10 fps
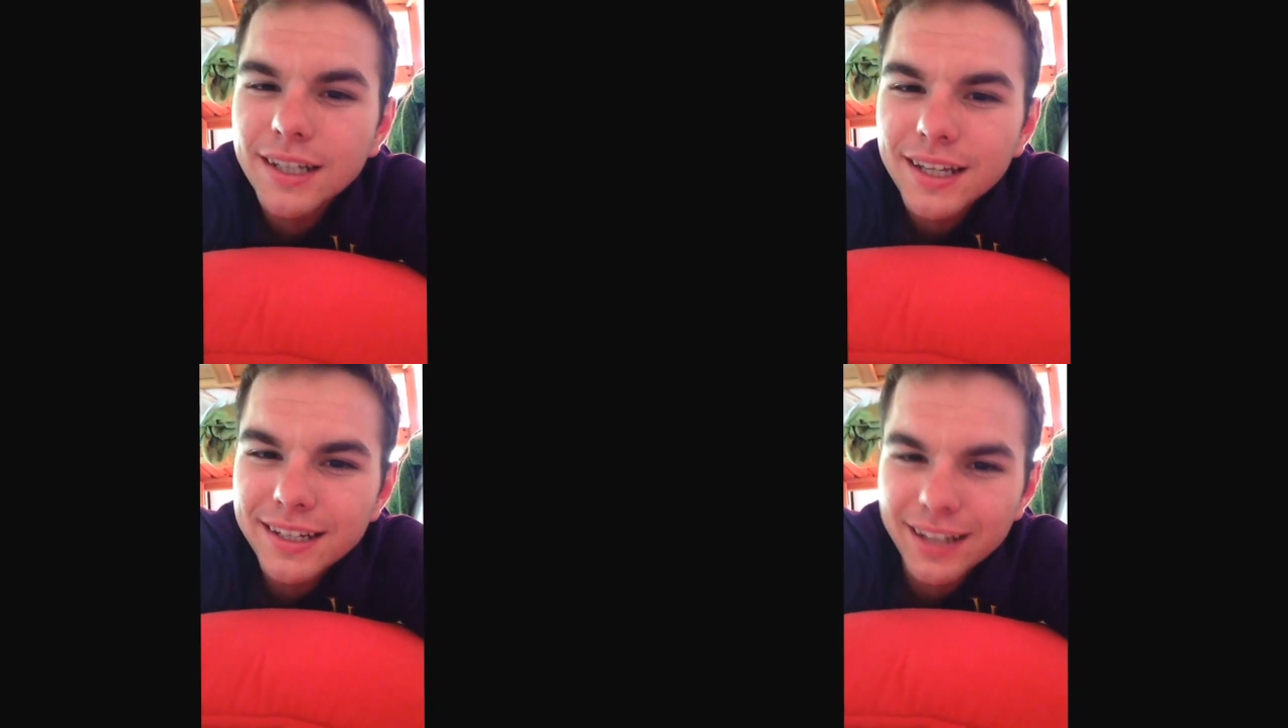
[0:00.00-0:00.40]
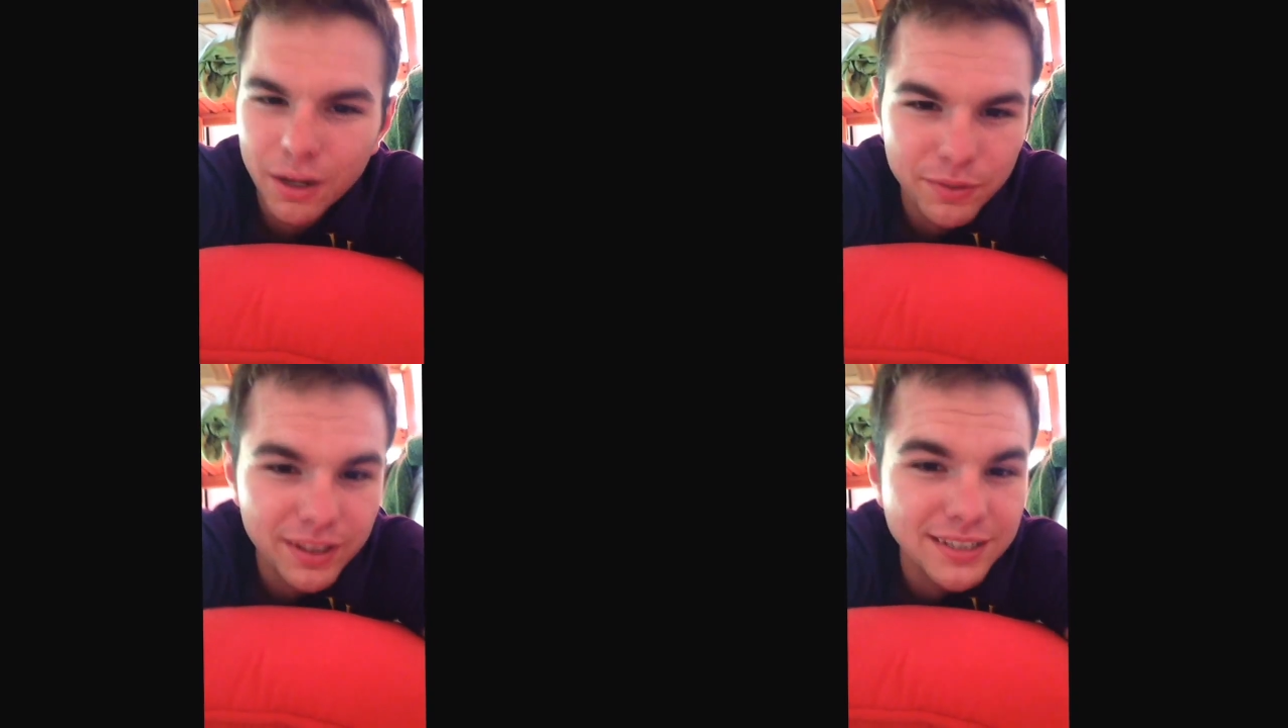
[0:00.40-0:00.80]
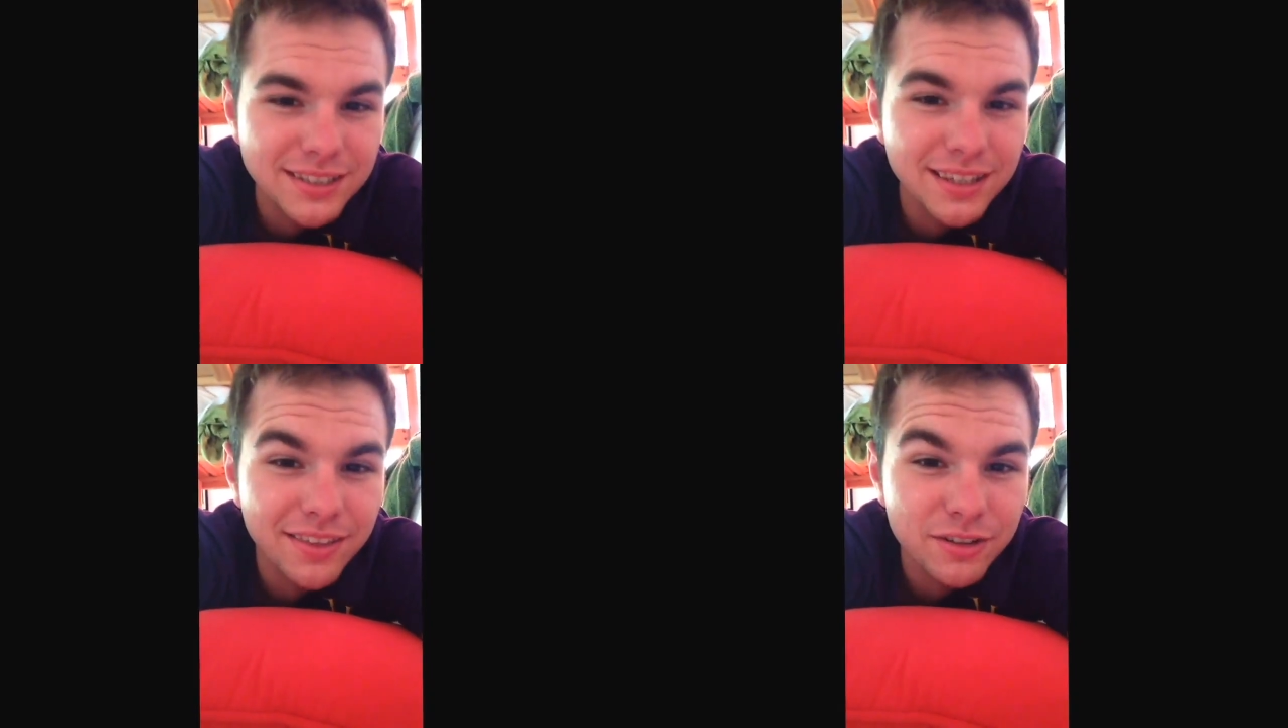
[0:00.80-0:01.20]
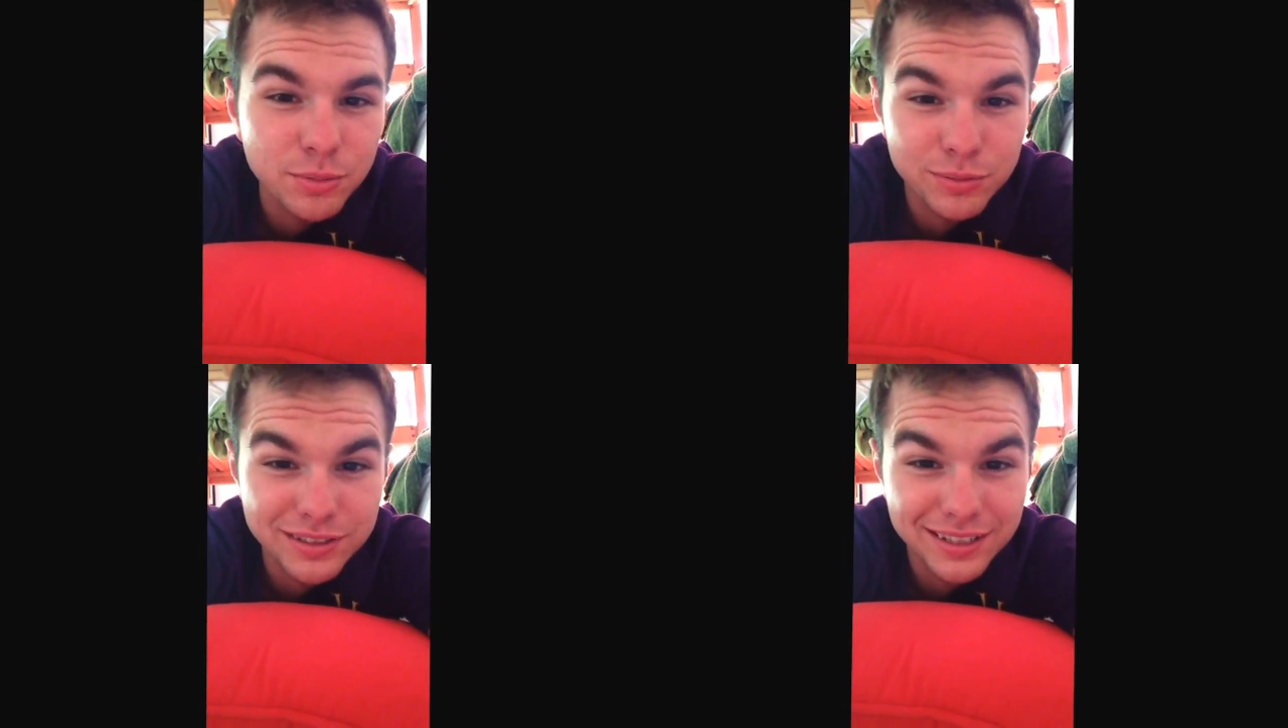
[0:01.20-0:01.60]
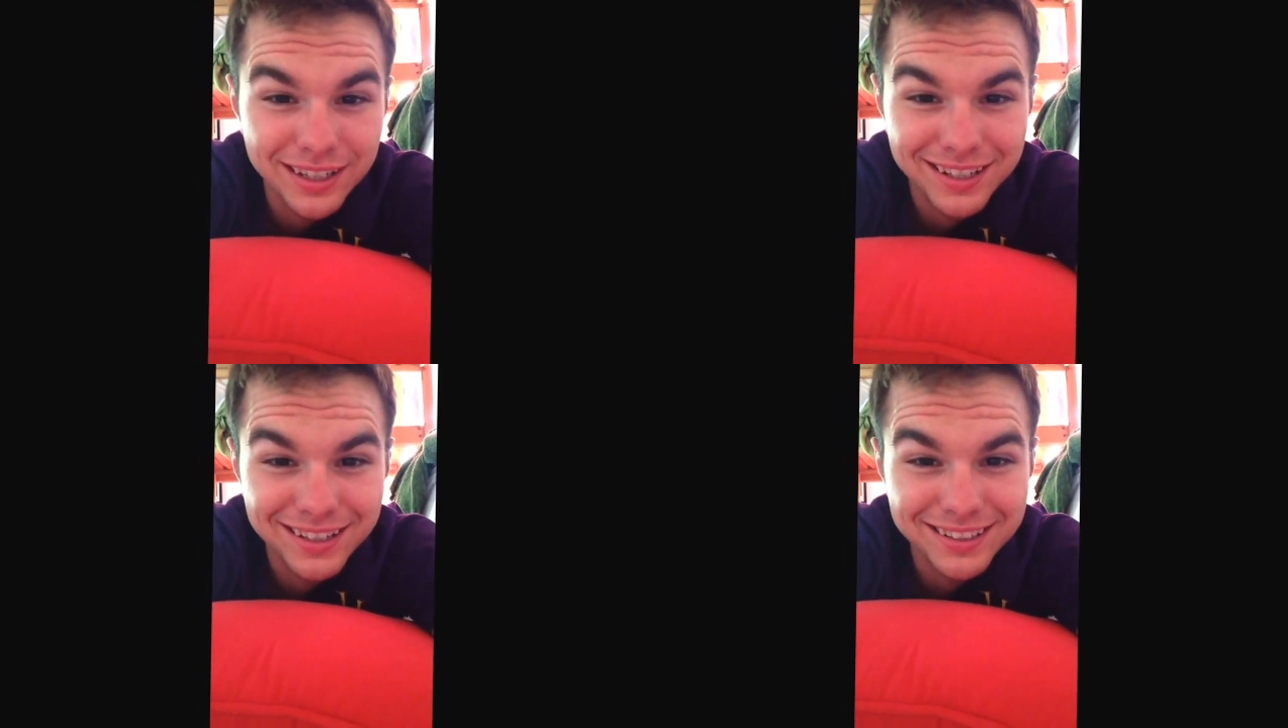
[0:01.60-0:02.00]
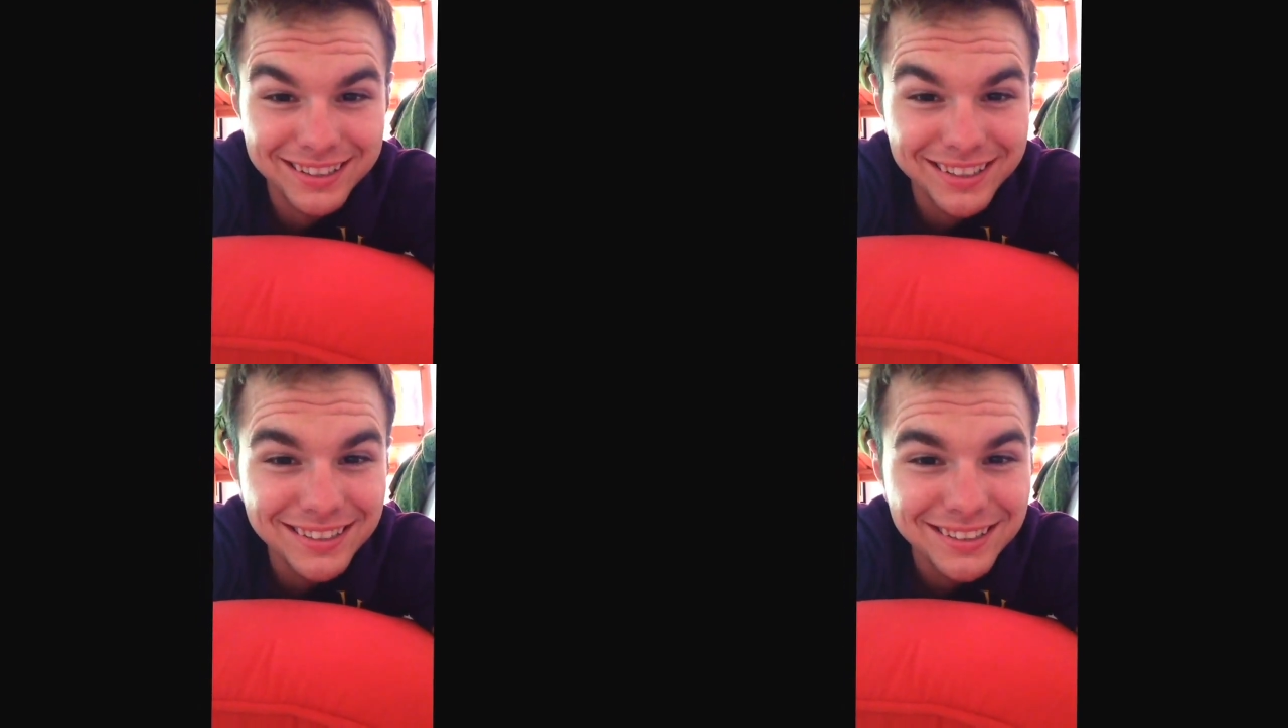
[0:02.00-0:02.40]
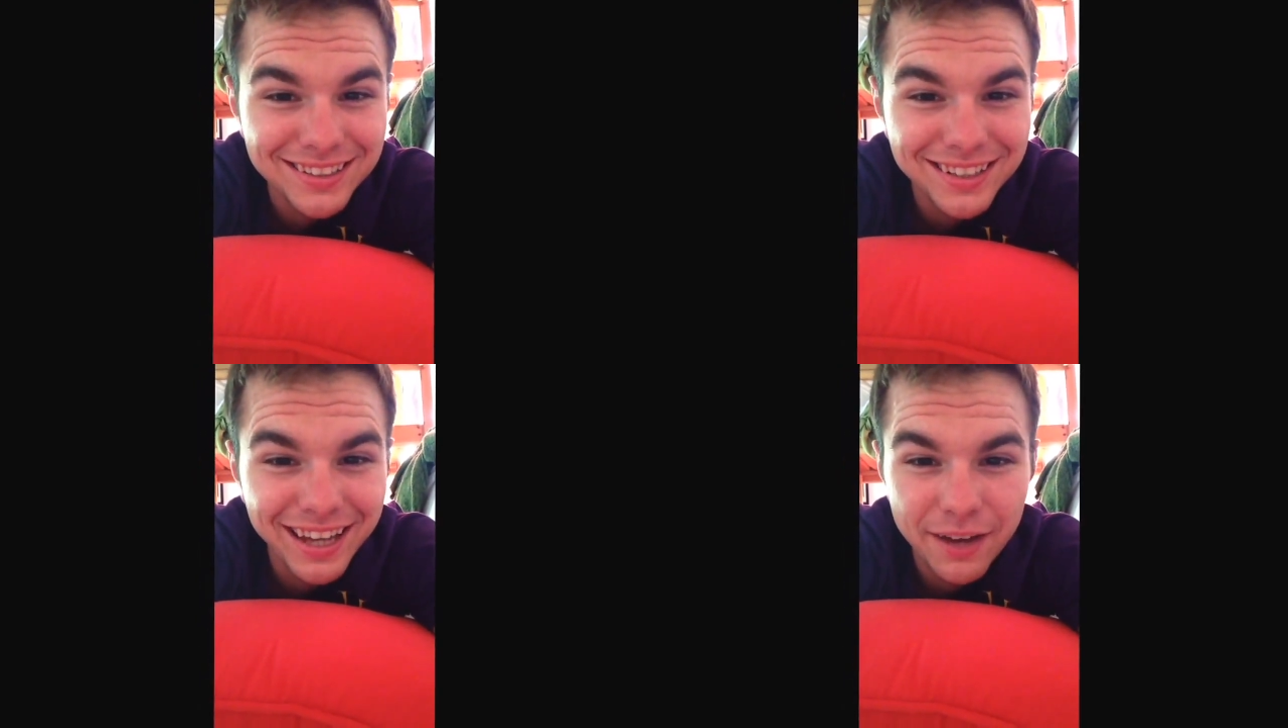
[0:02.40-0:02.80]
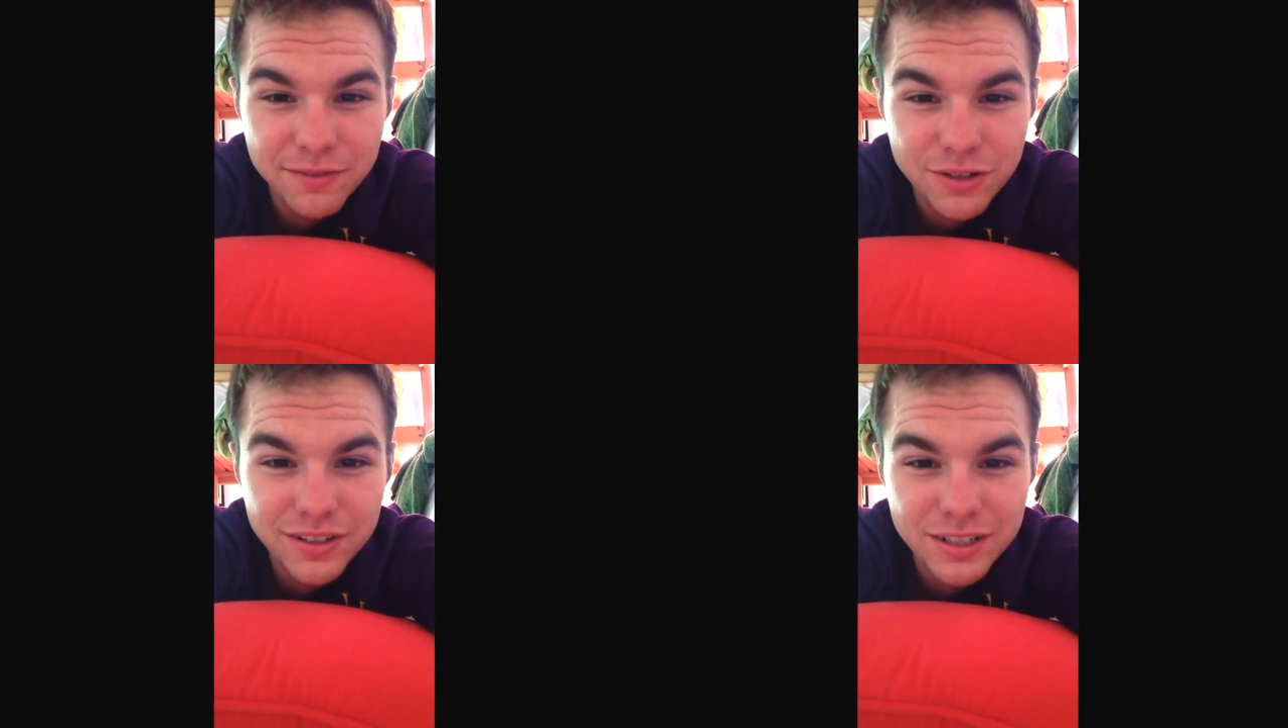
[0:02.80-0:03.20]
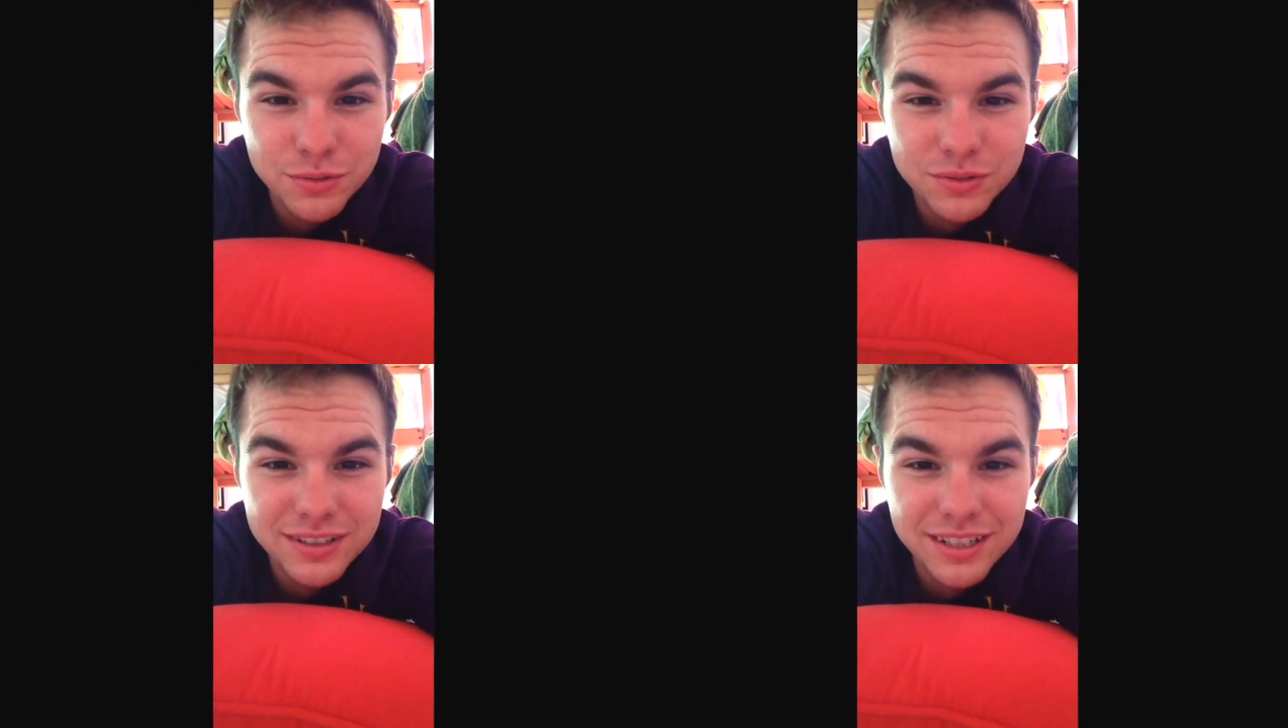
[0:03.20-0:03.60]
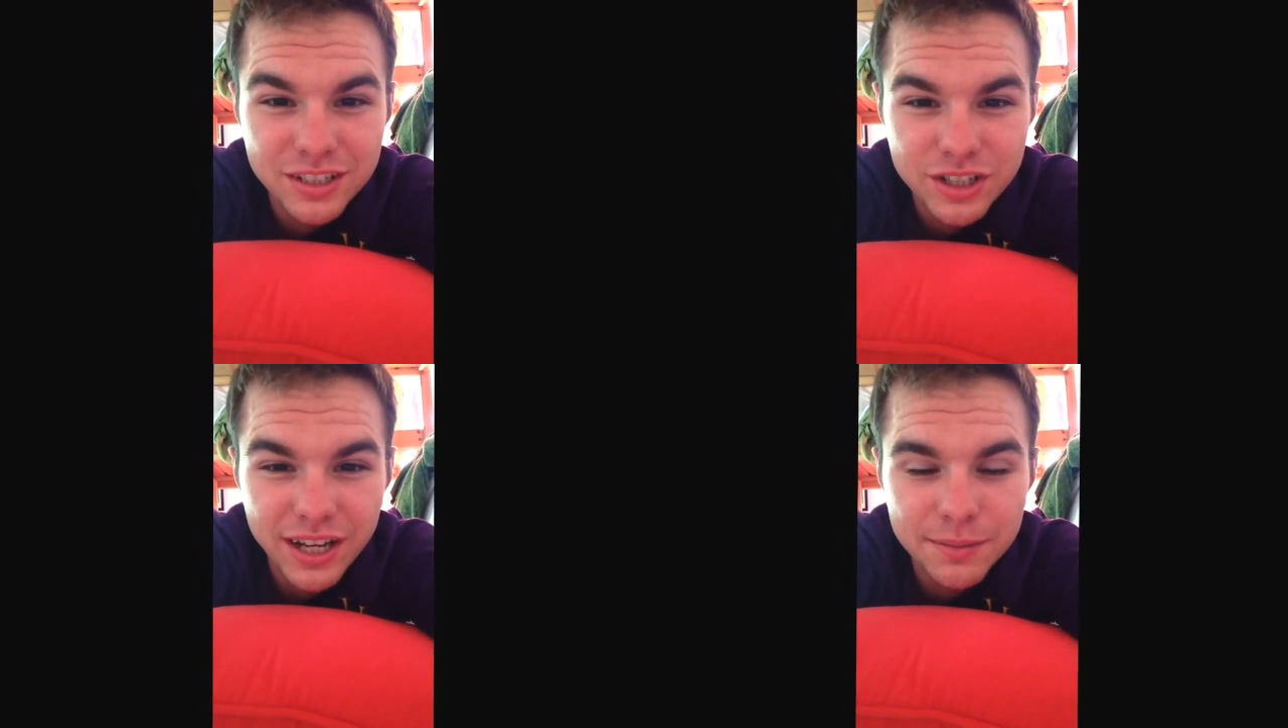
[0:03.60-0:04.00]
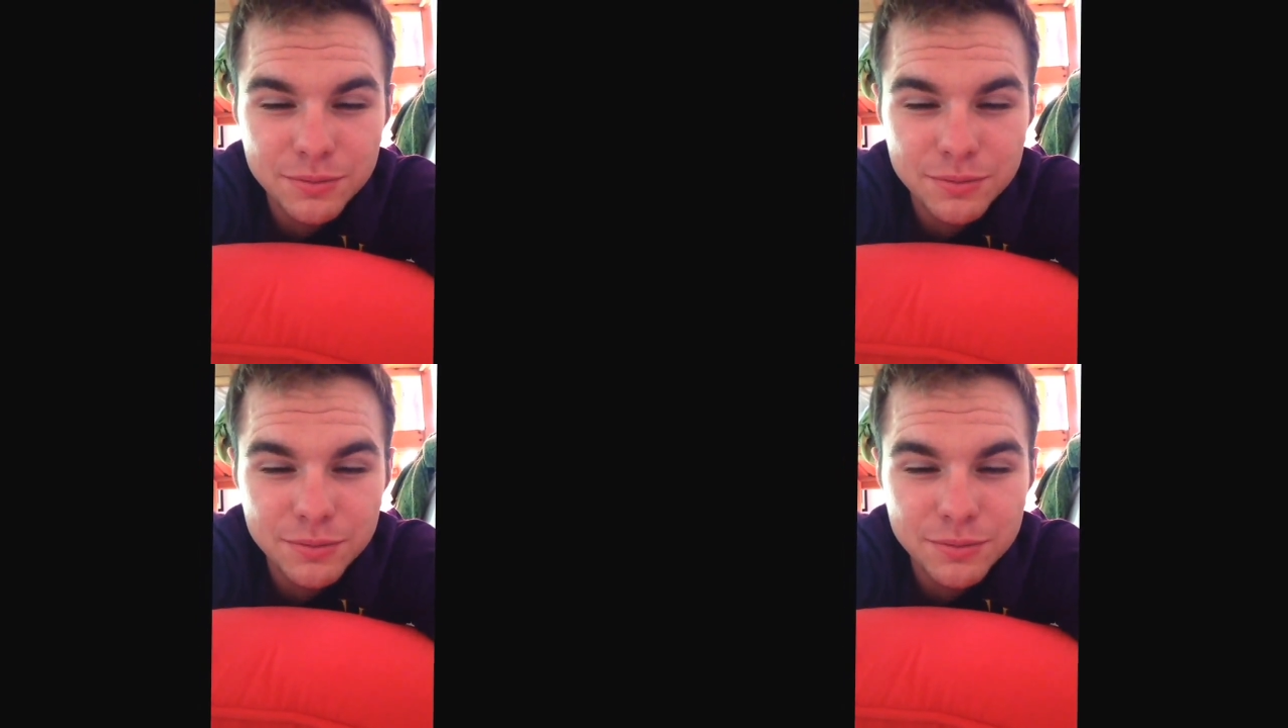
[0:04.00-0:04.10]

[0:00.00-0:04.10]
not realizing that they're supposed to get cleaned after each time.